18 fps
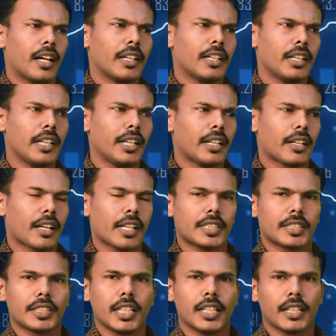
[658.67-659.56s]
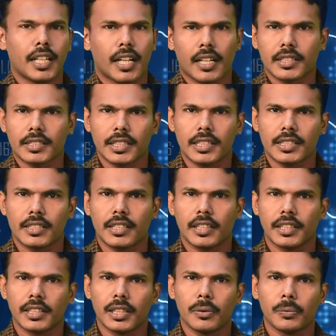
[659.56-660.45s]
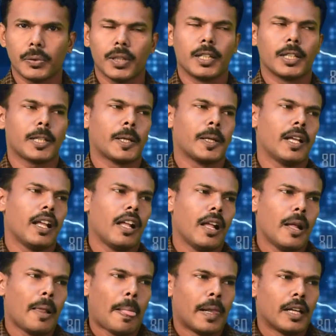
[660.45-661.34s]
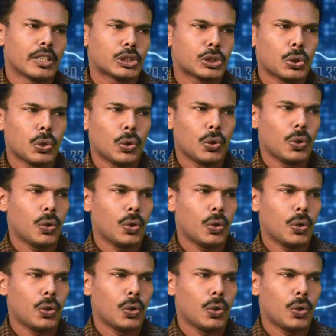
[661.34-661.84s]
highly trusted currencies in the world. So